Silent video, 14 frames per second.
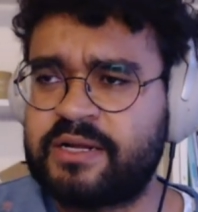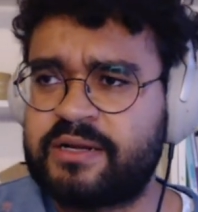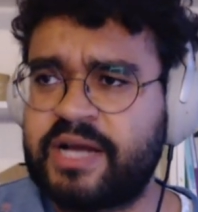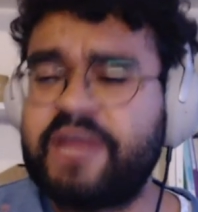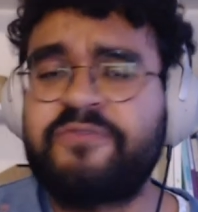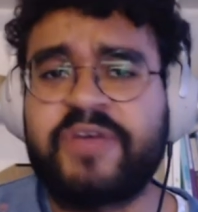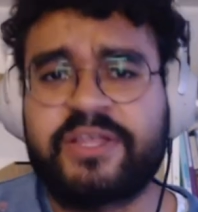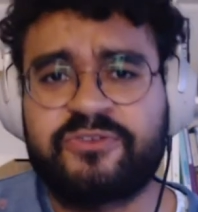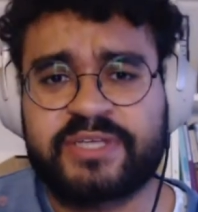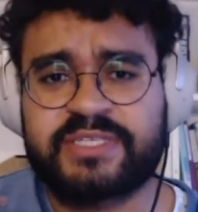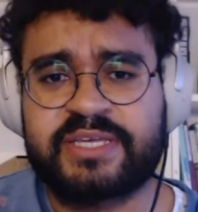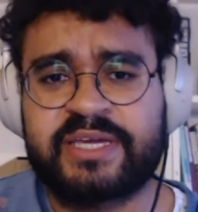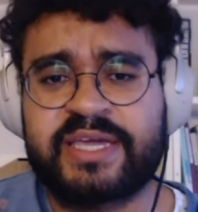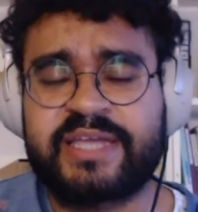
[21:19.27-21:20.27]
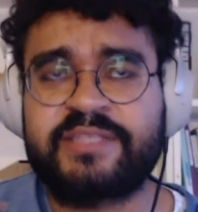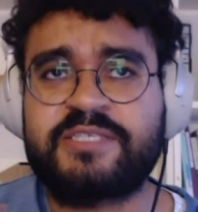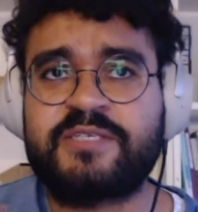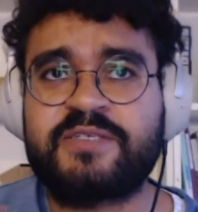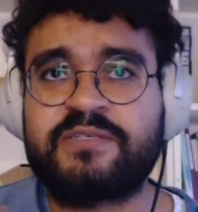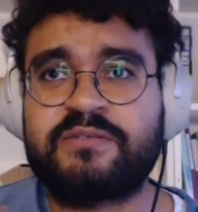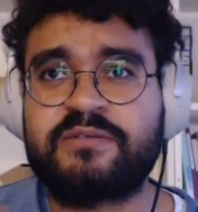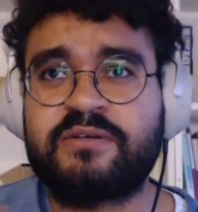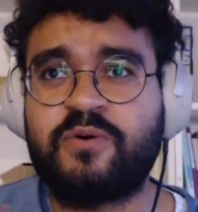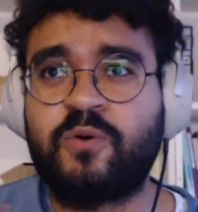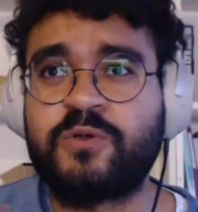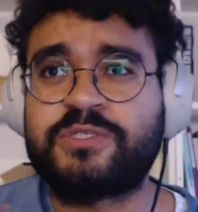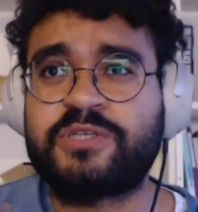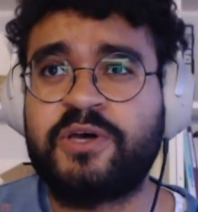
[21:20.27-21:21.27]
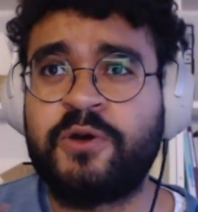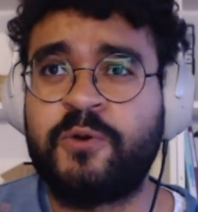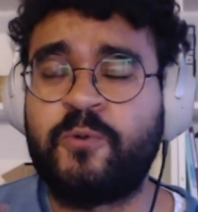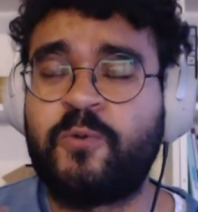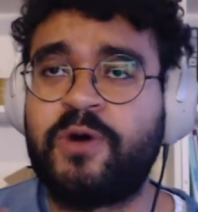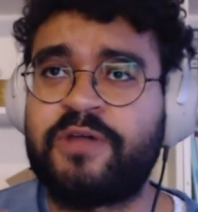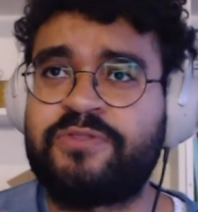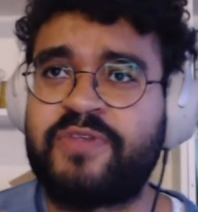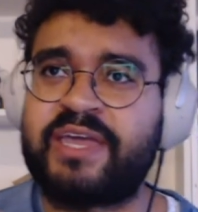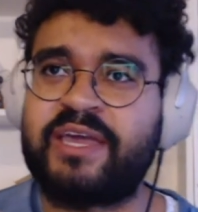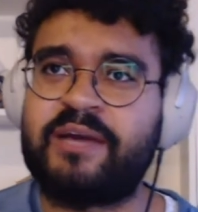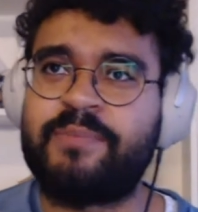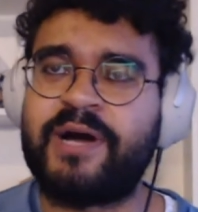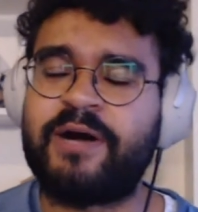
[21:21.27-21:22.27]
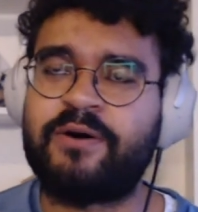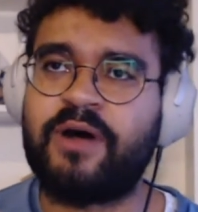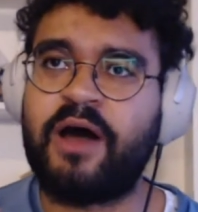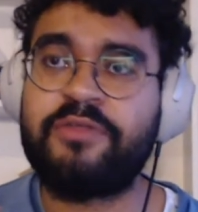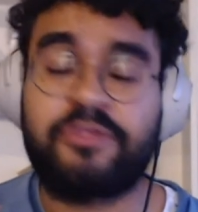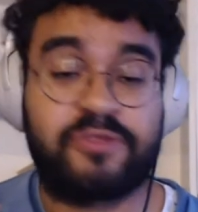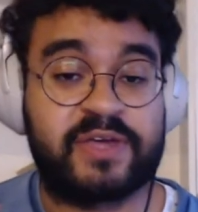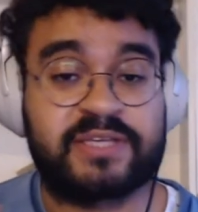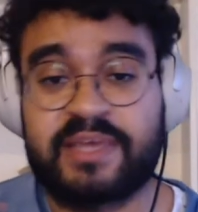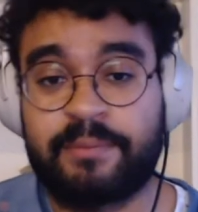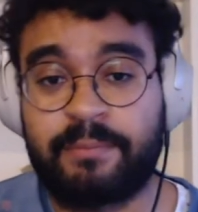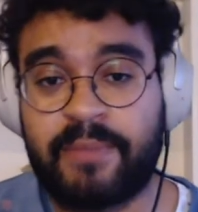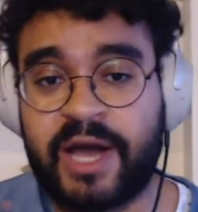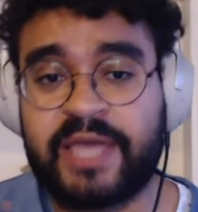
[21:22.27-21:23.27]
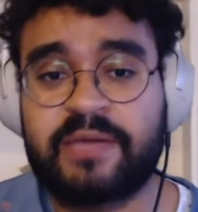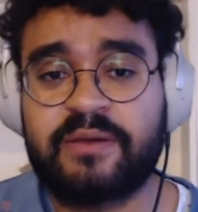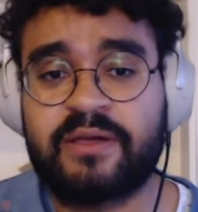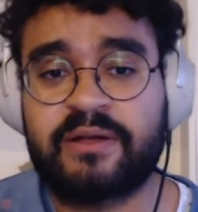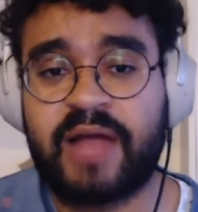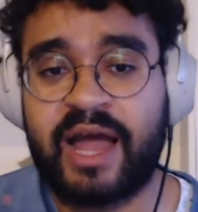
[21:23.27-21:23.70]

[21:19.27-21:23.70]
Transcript: kind of interesting. It's also worth thinking about other things that might